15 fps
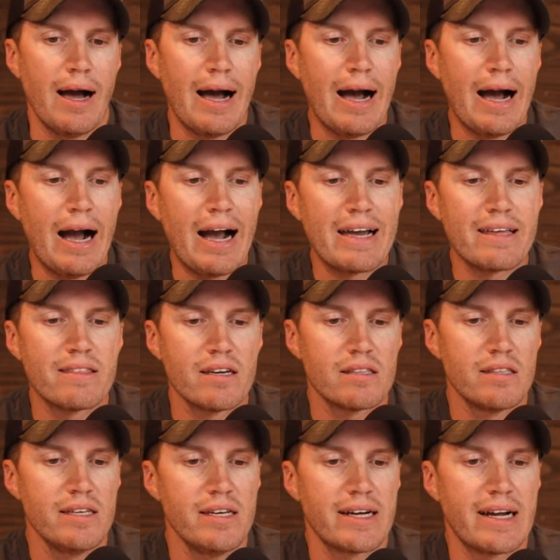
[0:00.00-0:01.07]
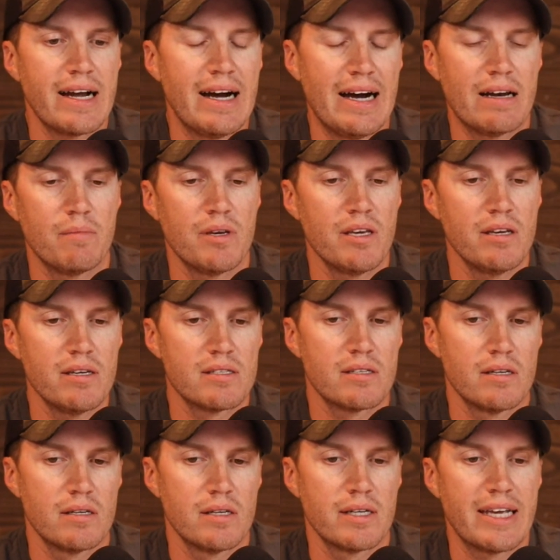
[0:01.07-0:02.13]
I think the economy is
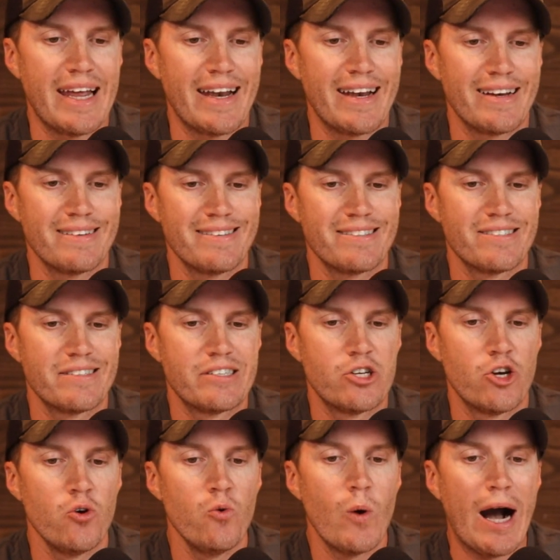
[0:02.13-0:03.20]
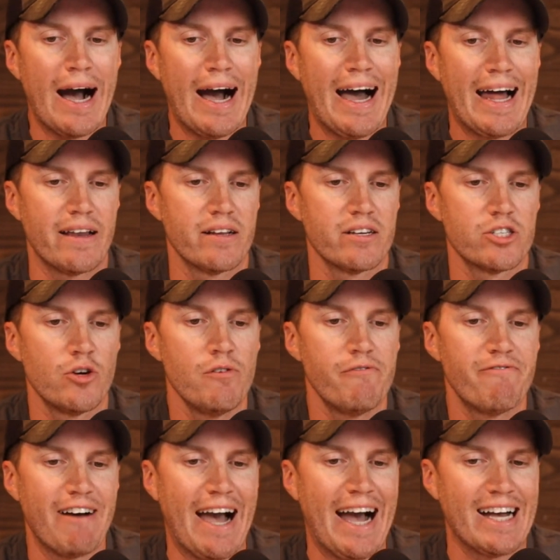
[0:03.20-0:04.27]
going to get too hot too
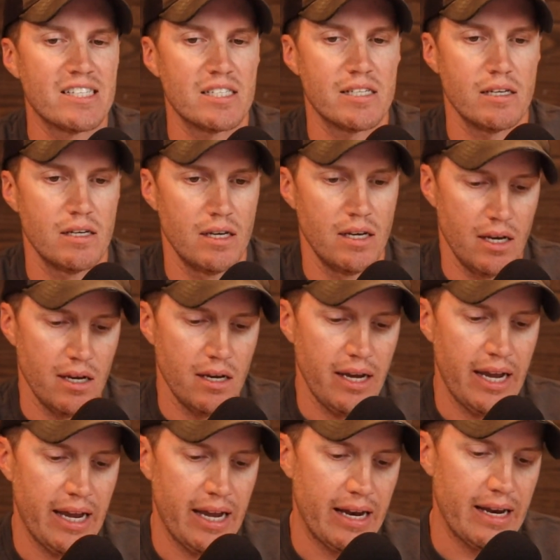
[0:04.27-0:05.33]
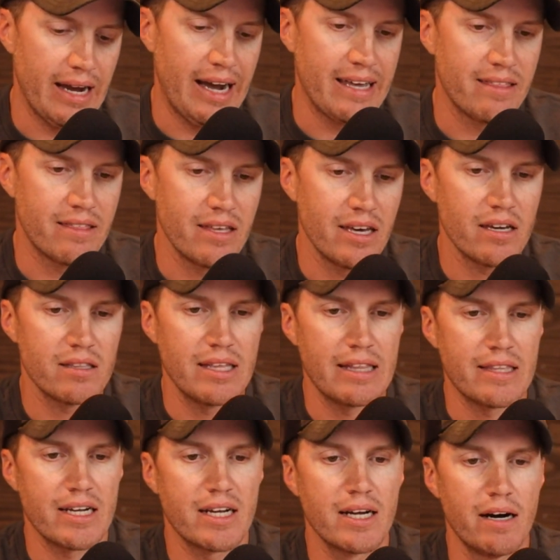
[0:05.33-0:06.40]
fast and I think that
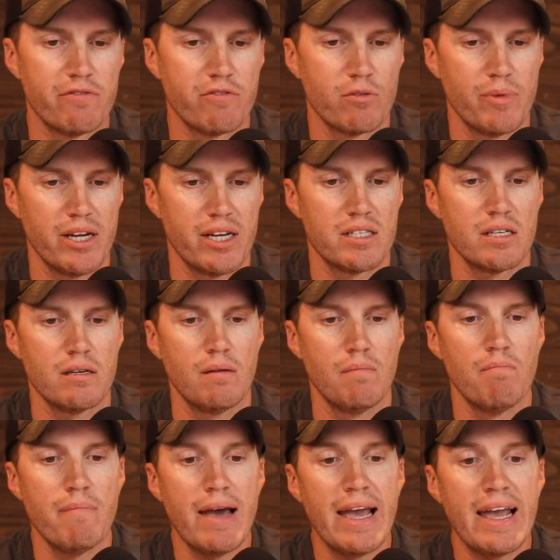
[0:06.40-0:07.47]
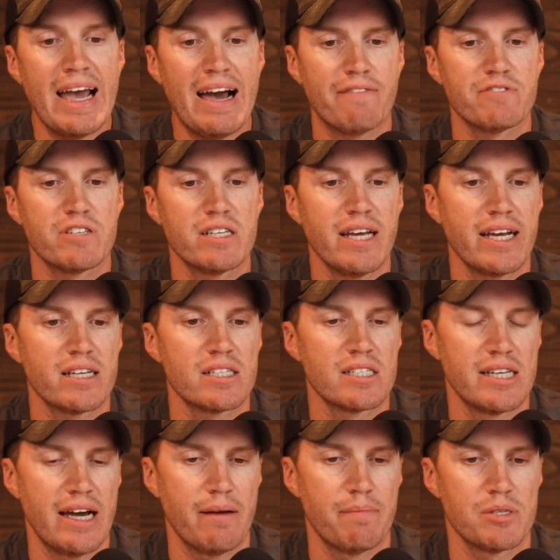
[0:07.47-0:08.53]
the government may have to take
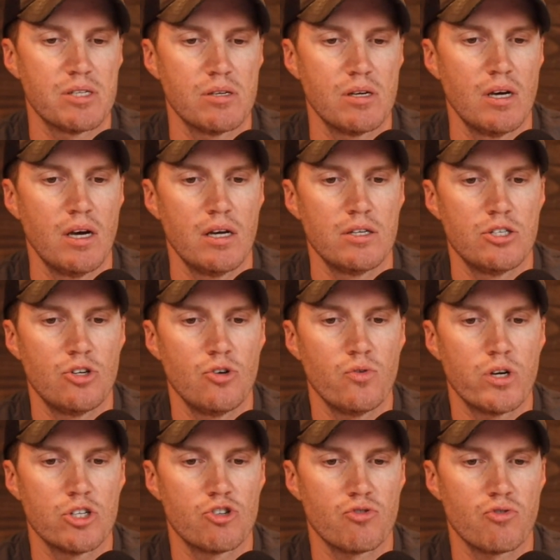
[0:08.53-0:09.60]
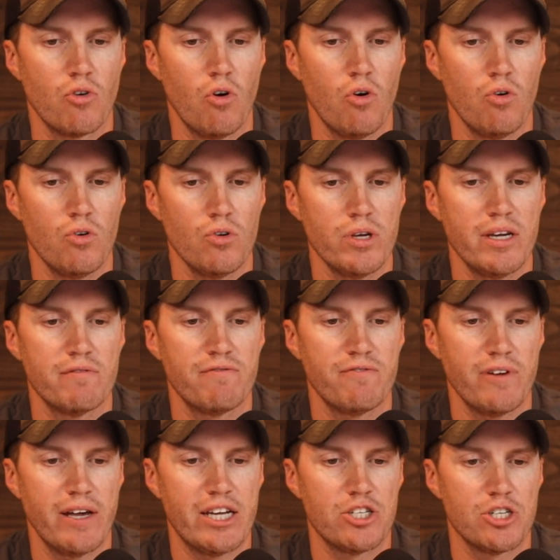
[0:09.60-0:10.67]
steps to control
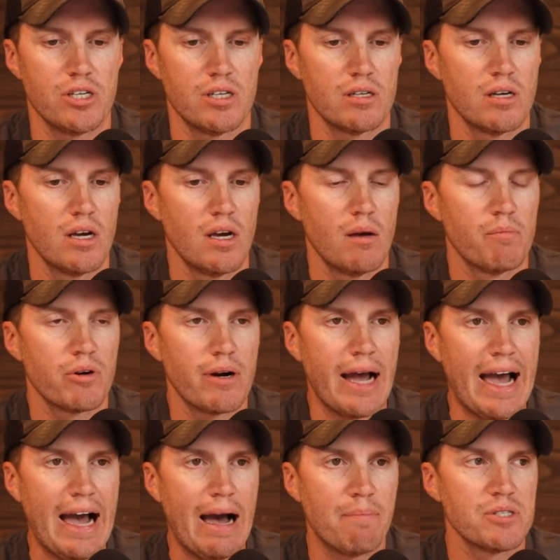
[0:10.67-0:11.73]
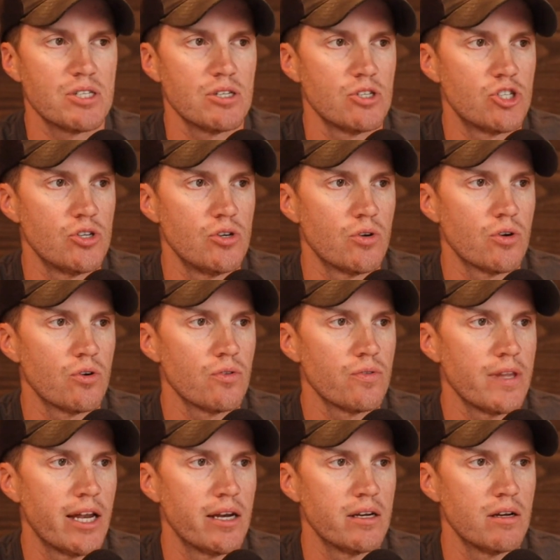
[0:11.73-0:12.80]
inflation perhaps sooner
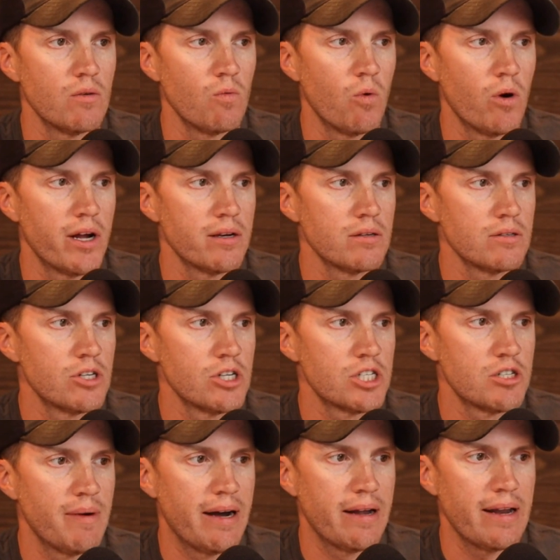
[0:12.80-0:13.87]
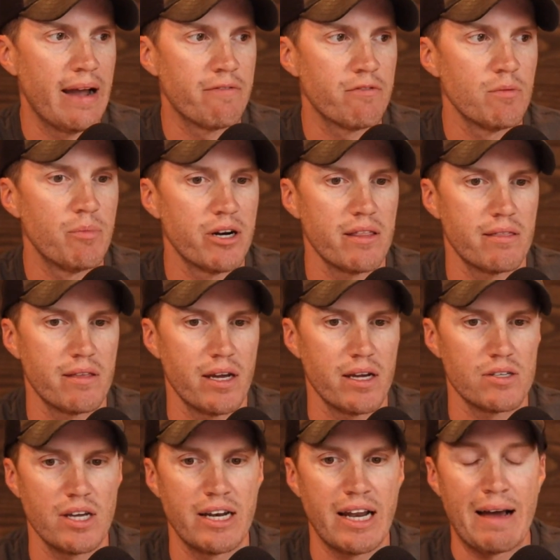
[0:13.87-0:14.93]
than what just about everybody
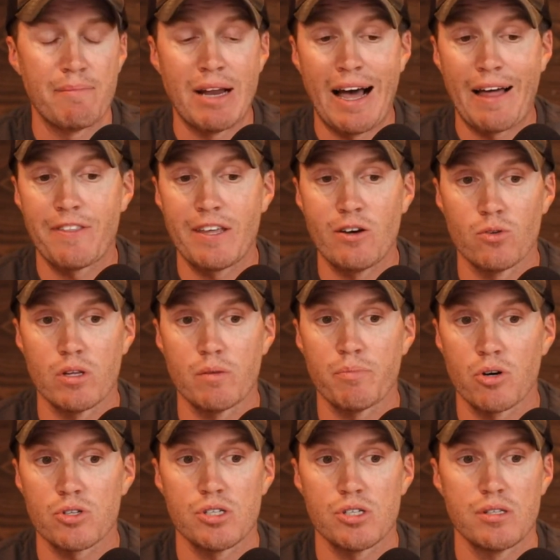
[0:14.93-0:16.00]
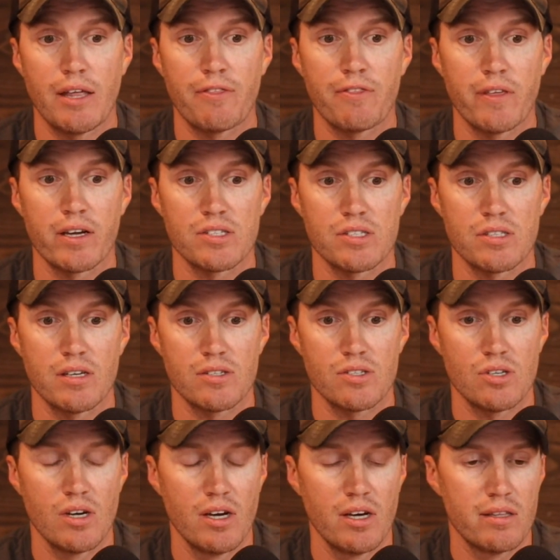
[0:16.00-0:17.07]
thinks. And I'm not the only person that thinks this.
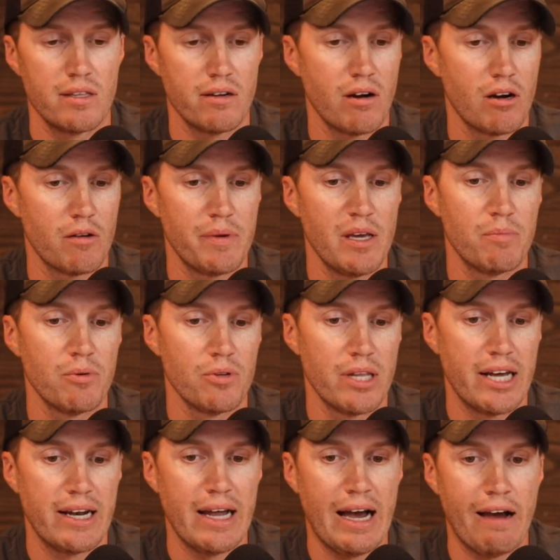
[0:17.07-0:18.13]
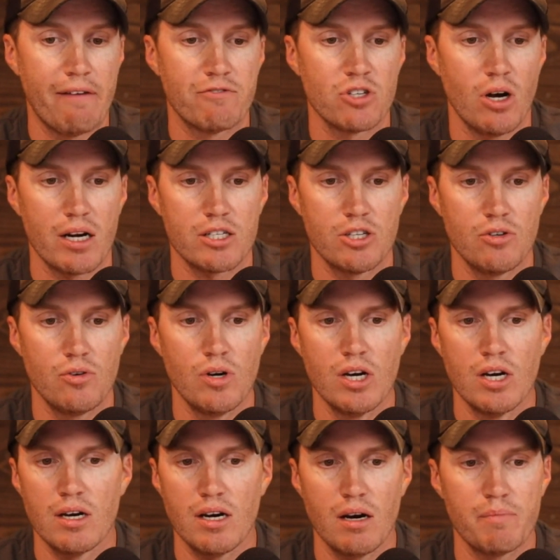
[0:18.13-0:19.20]
There are people that I've talked to,
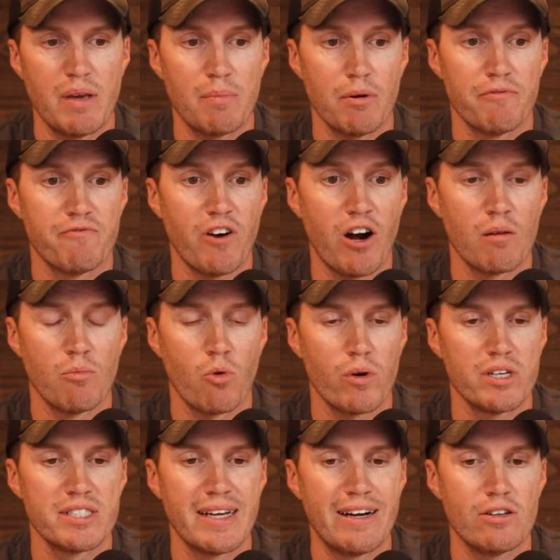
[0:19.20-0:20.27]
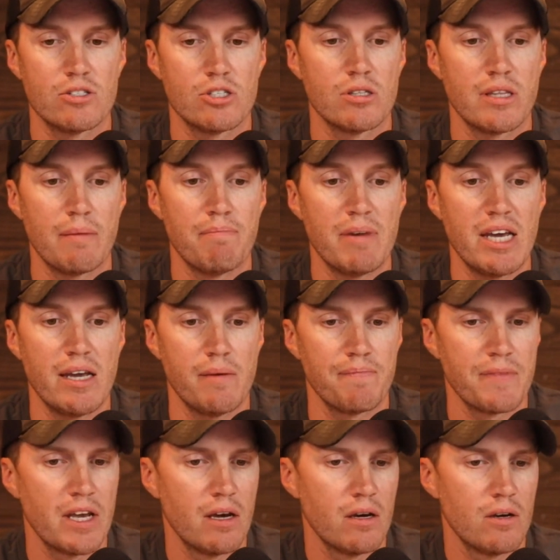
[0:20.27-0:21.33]
uh, people far more intelligent than me,
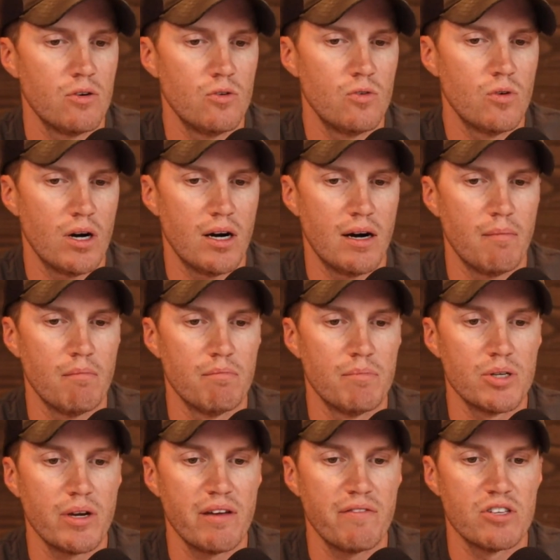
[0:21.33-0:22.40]
who uh, believe the